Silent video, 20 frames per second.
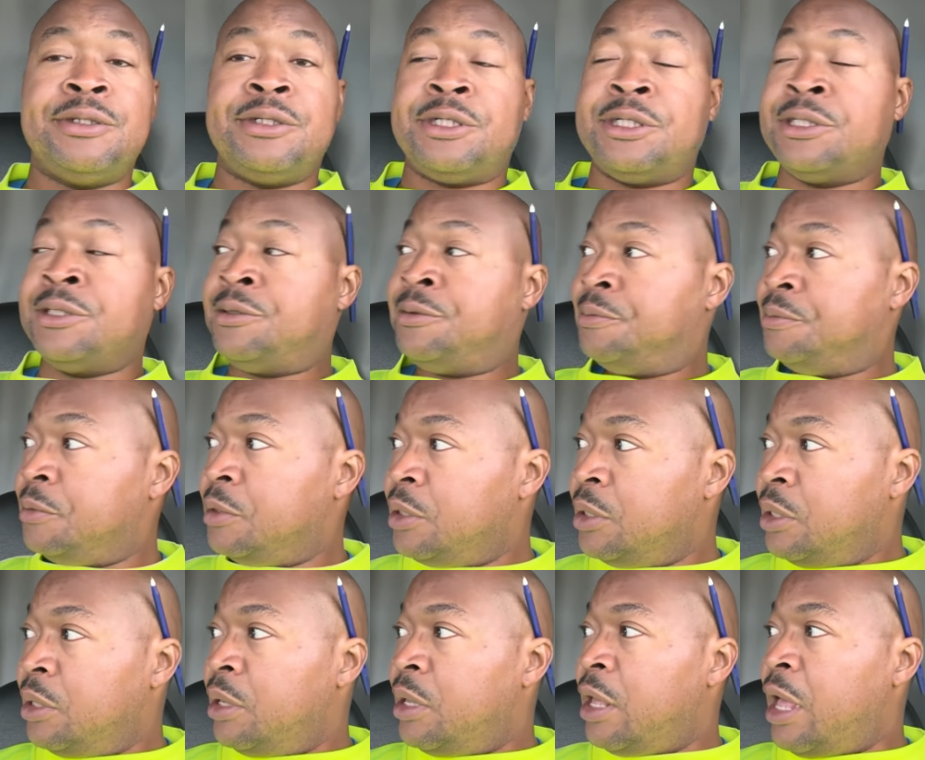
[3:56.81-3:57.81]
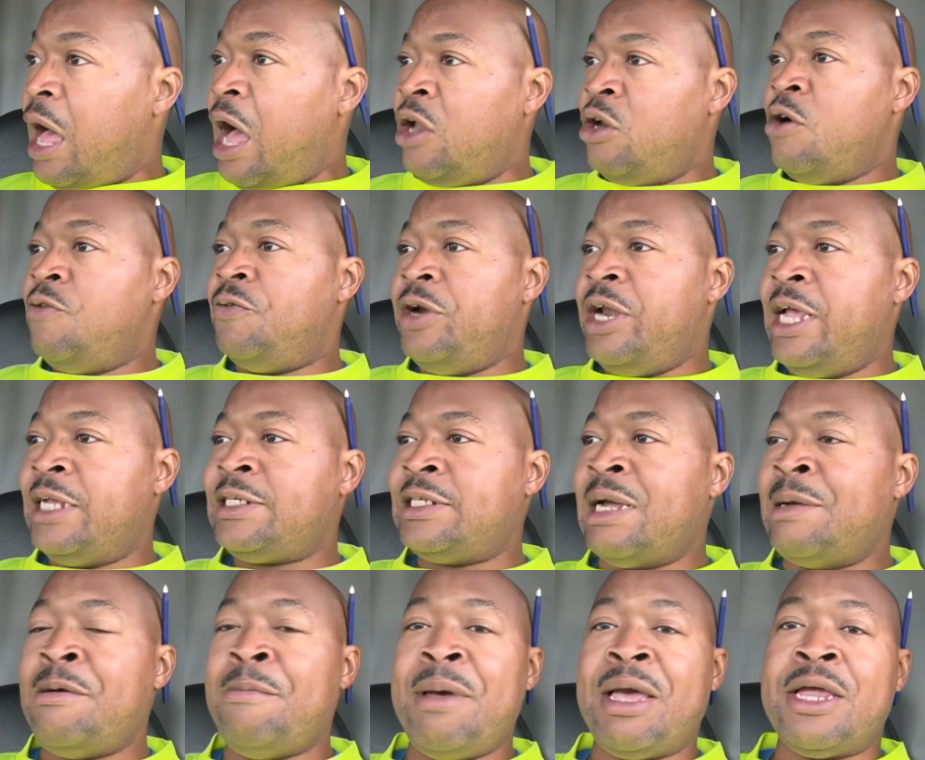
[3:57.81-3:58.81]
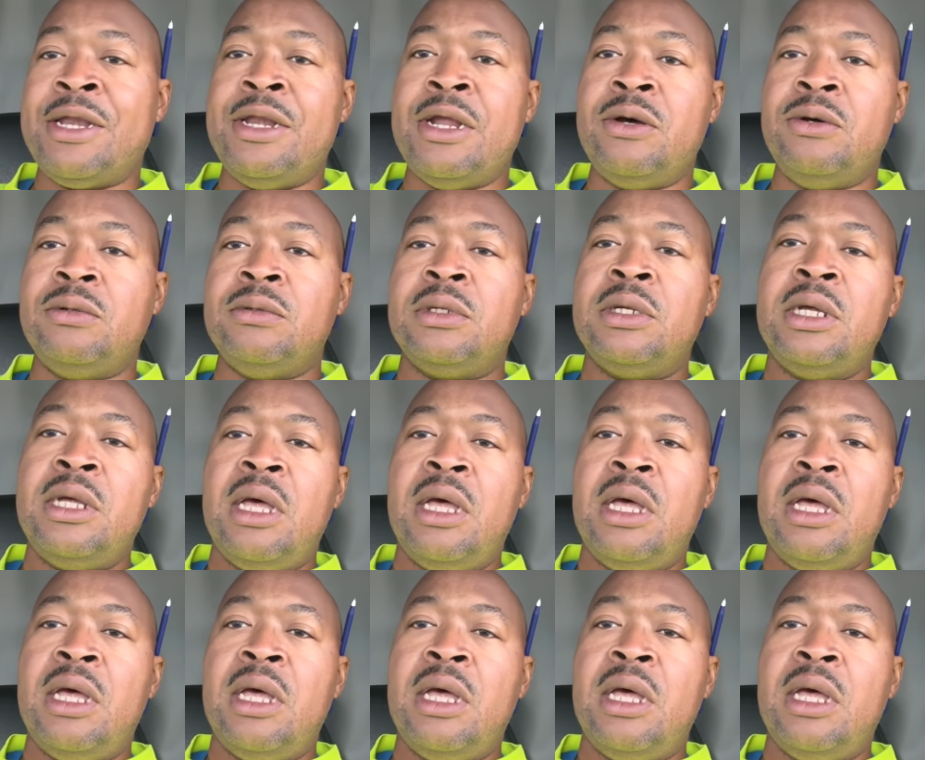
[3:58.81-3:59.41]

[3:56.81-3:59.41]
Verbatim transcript: so I know for next time I'll make a note.